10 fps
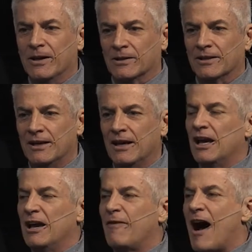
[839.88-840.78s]
healed.
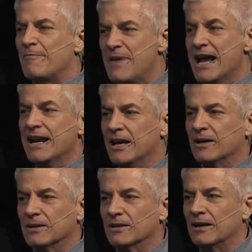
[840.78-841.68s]
If I've been
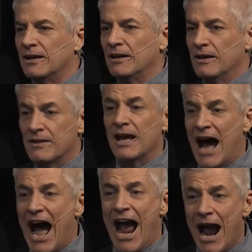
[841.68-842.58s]
healed,
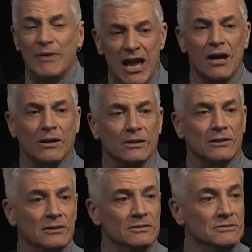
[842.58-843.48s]
then I am healed.